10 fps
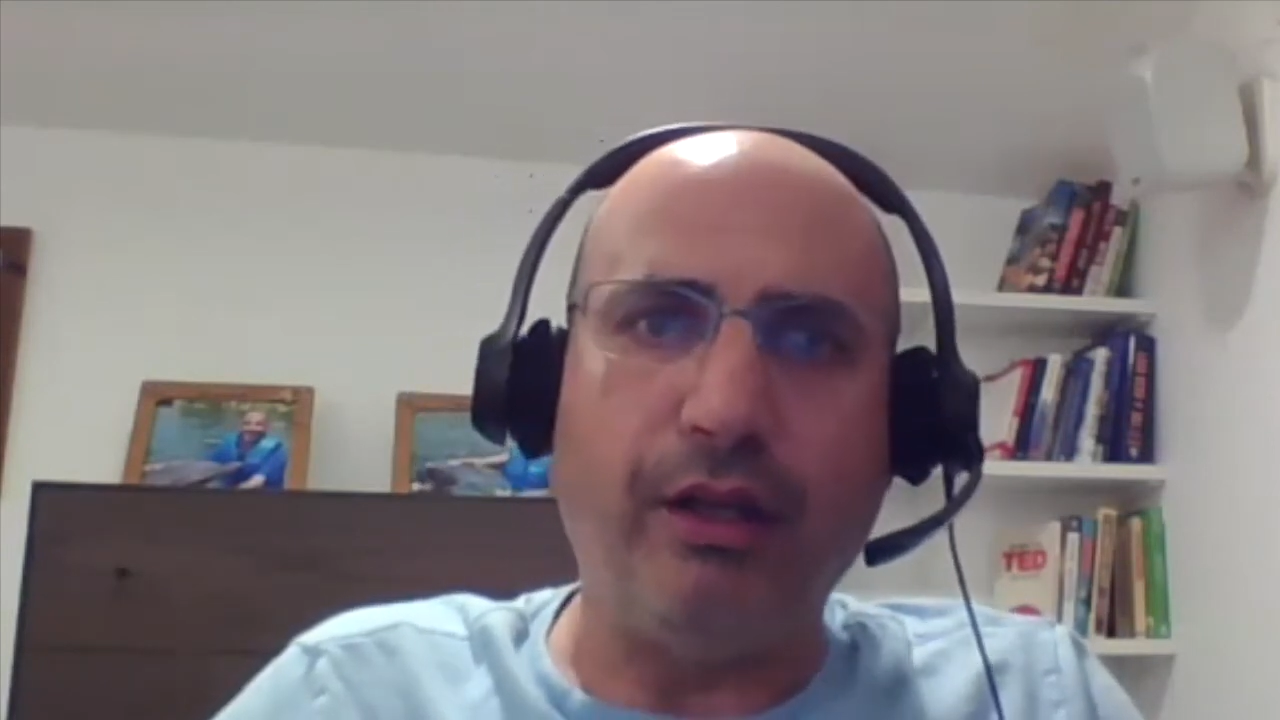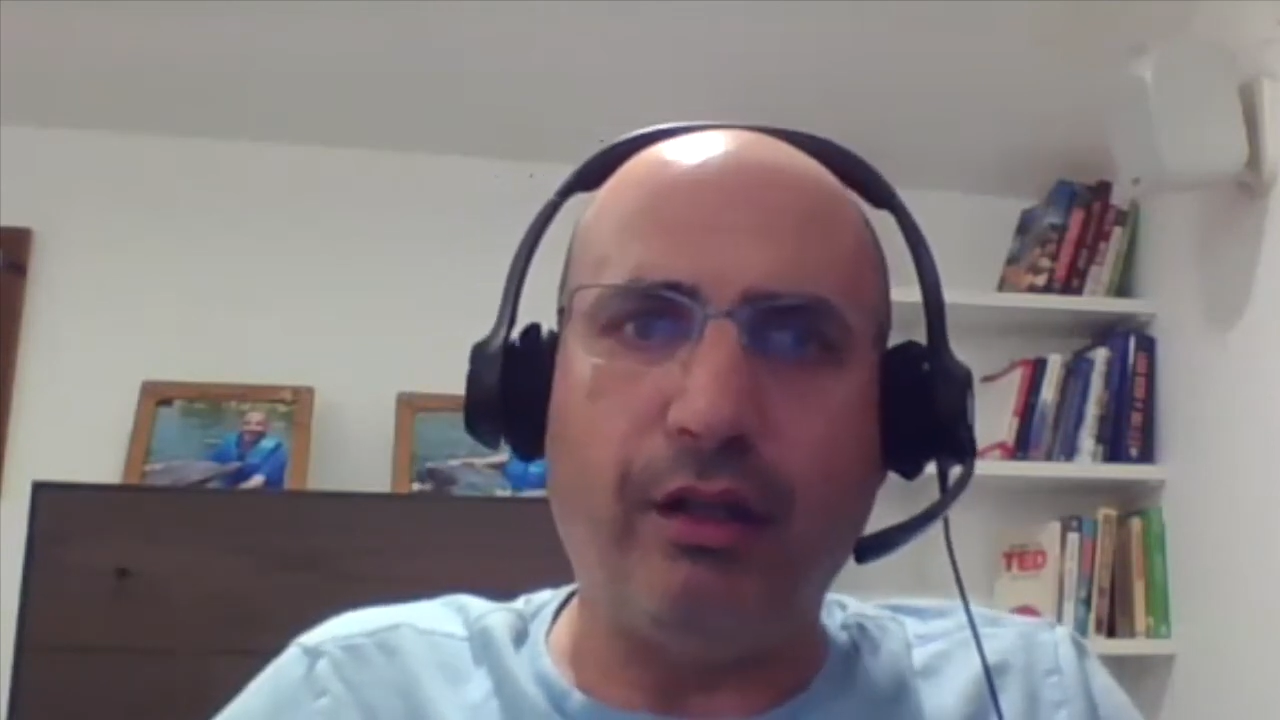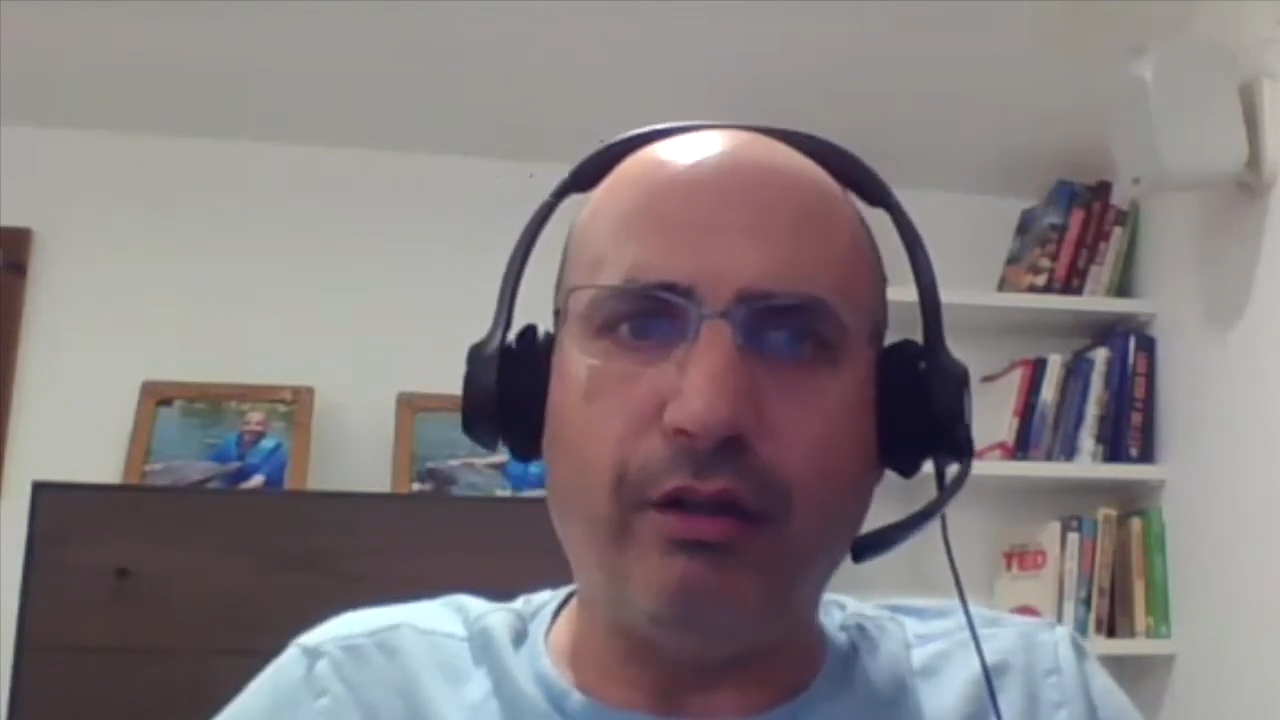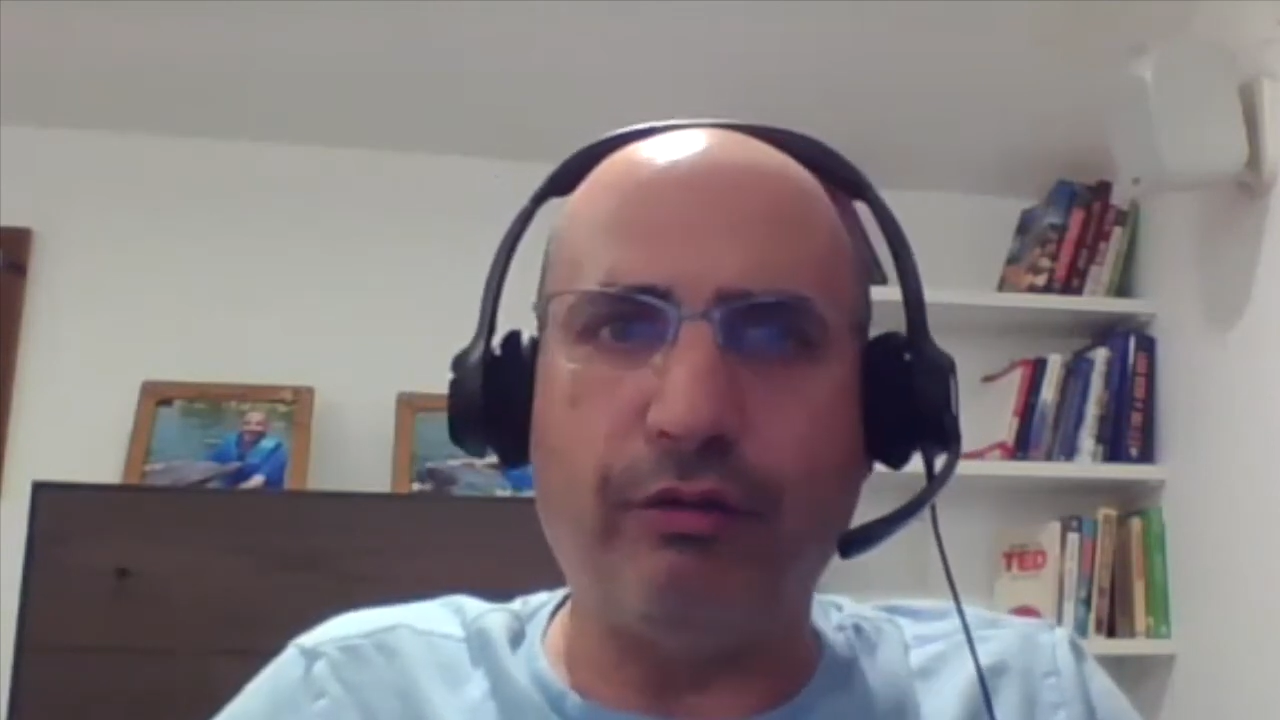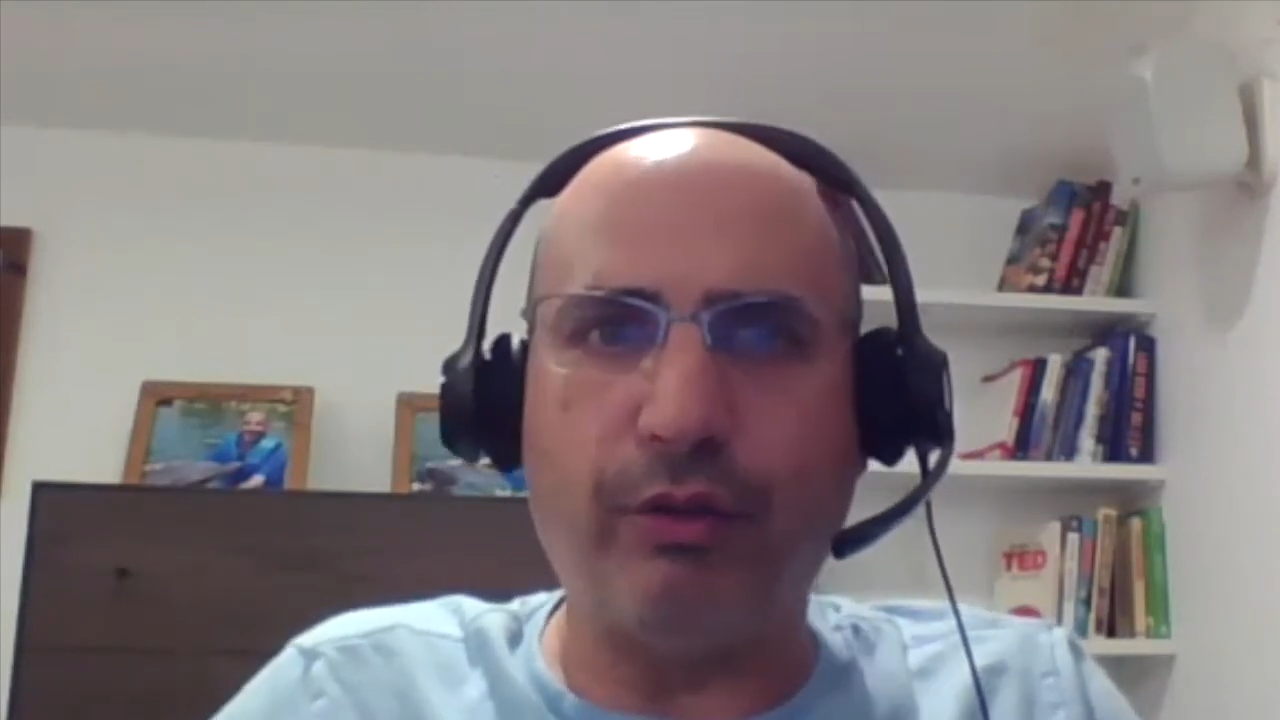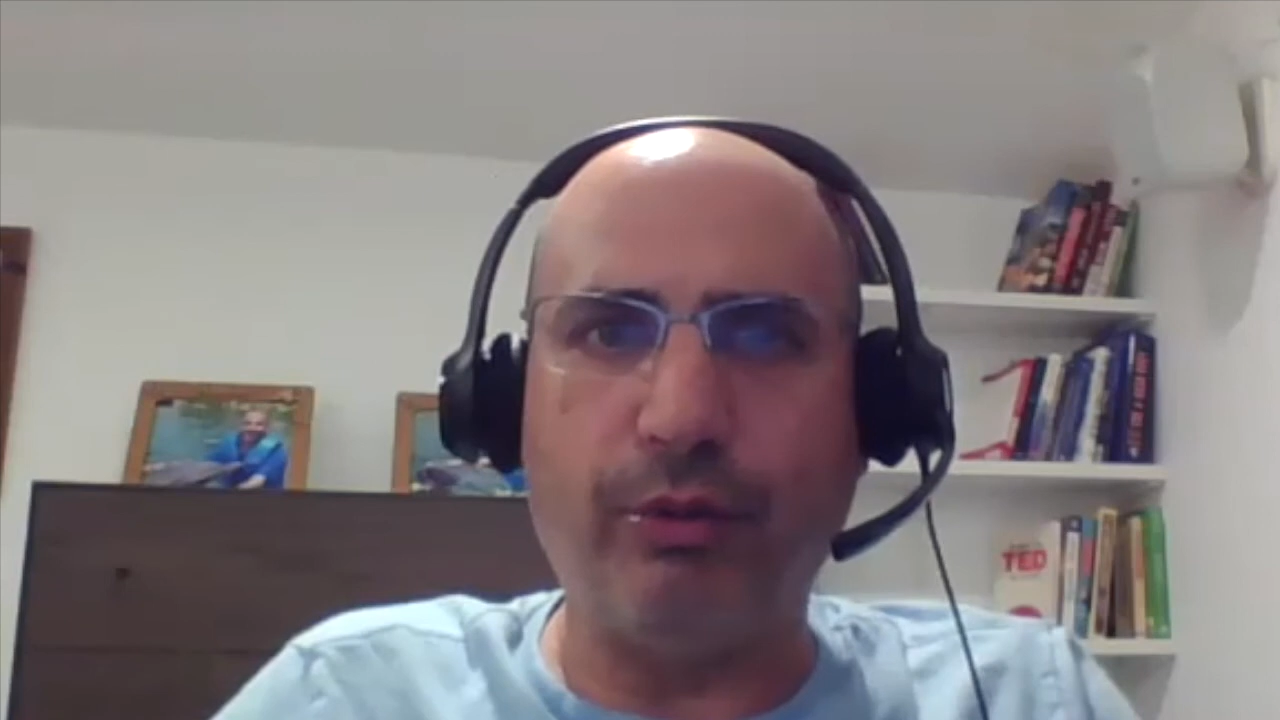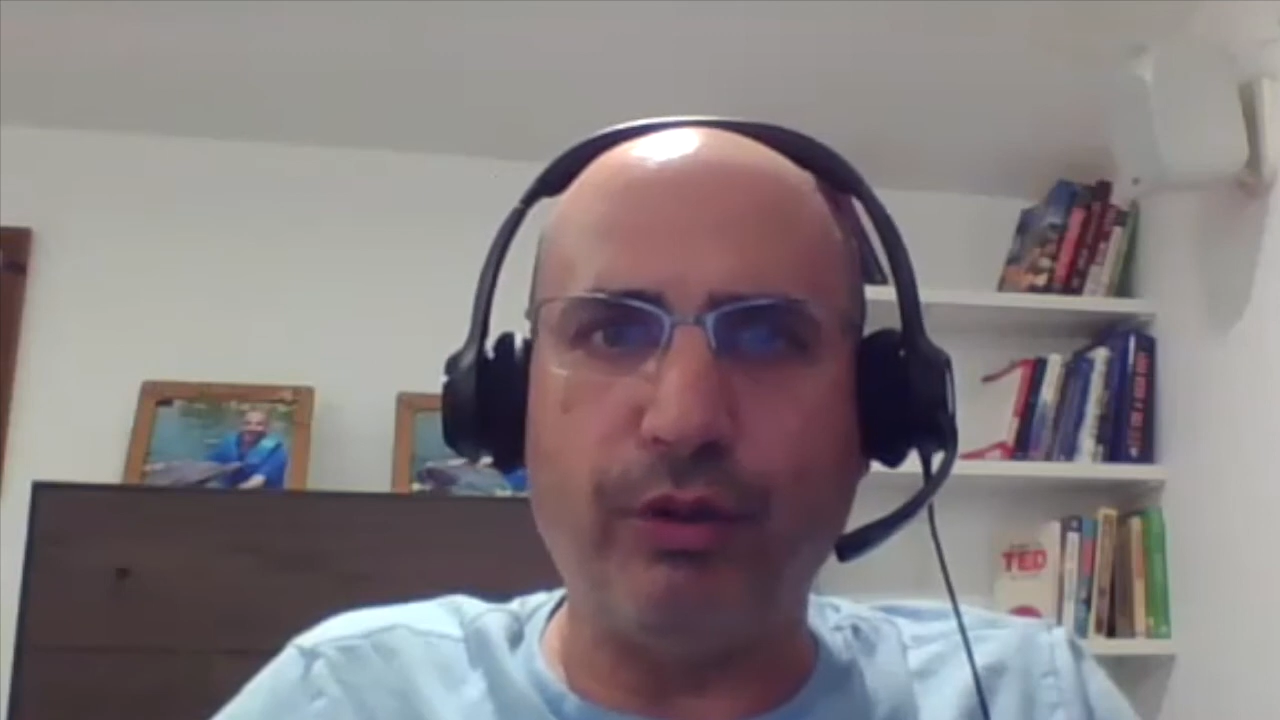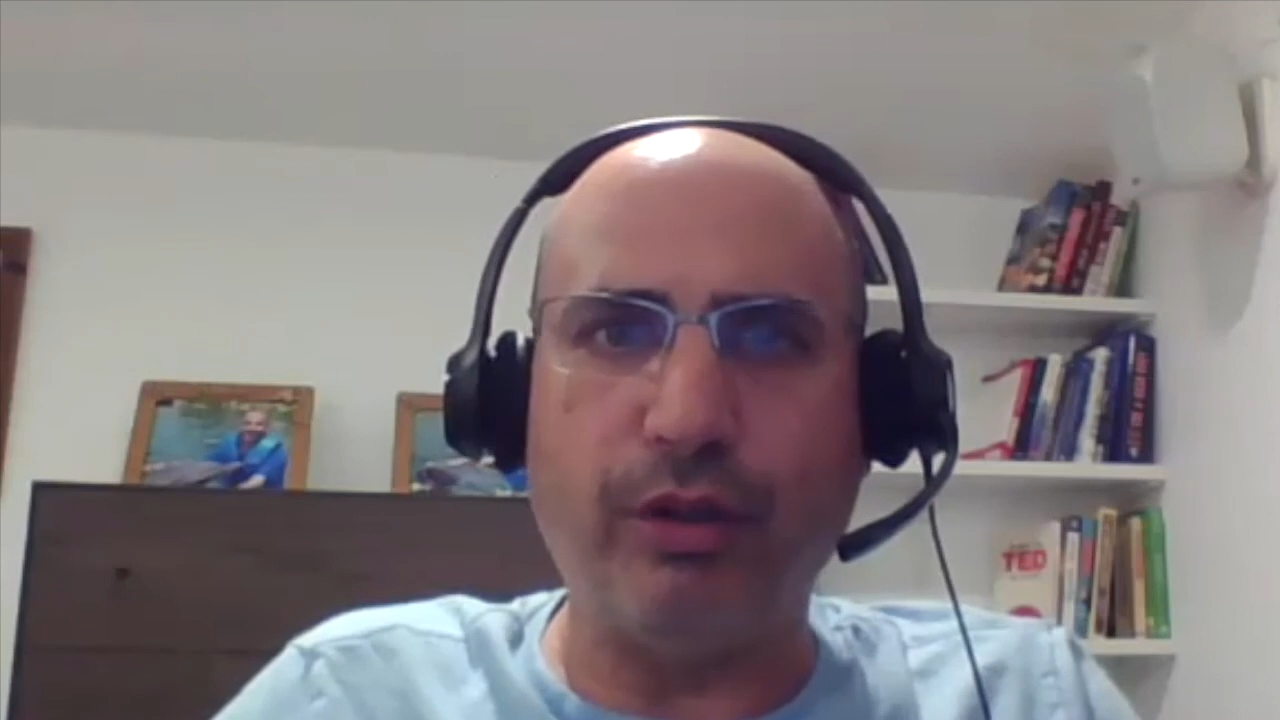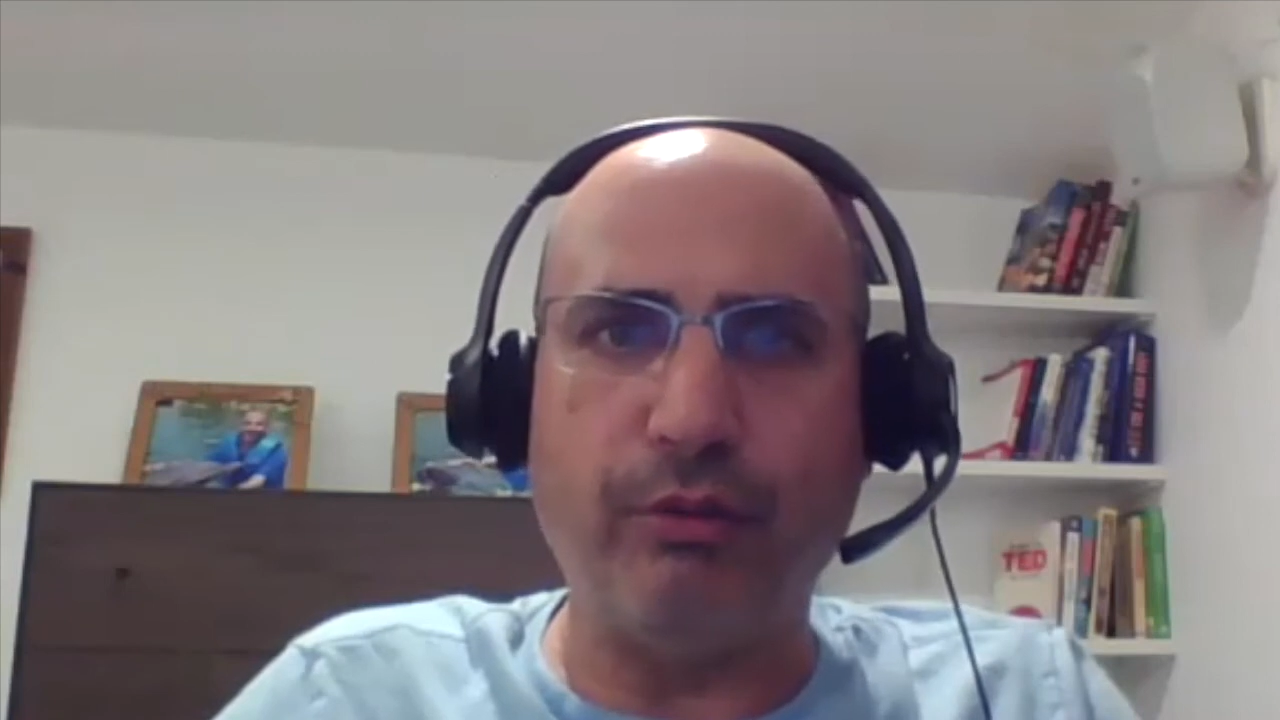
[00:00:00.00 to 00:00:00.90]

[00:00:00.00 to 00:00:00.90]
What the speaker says: the end of the quarter,